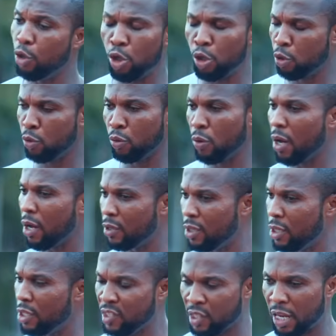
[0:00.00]
No.
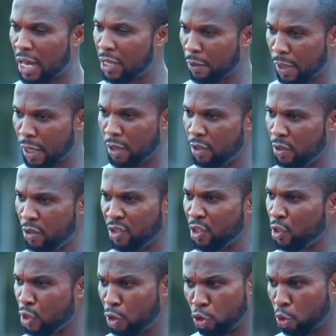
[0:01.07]
Listen, Adama, is
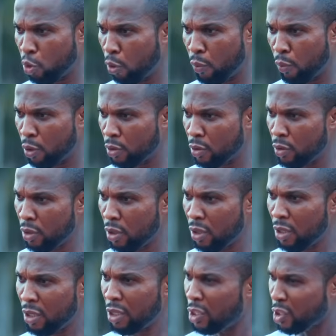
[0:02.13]
this a joke or what?
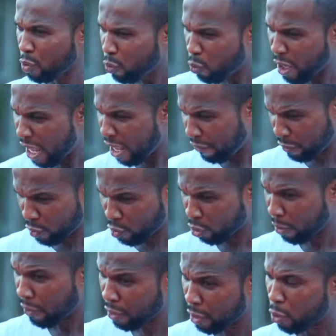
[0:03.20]
Listen, we have
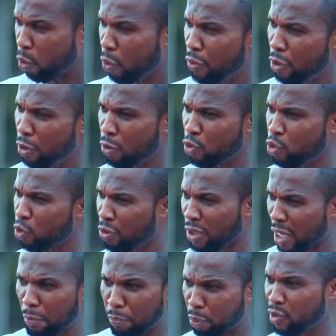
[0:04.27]
something going on, so you
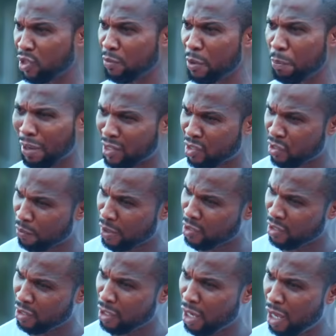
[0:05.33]
can't possibly
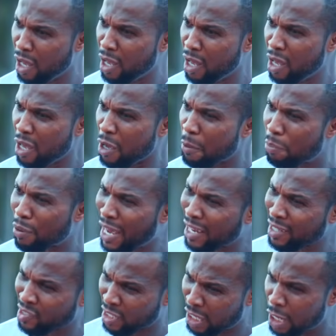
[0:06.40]
participate in a
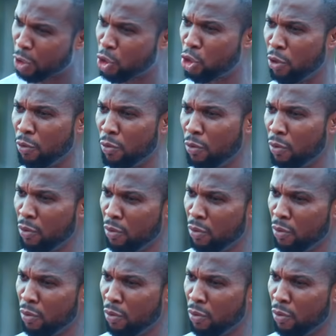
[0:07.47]
bridal selection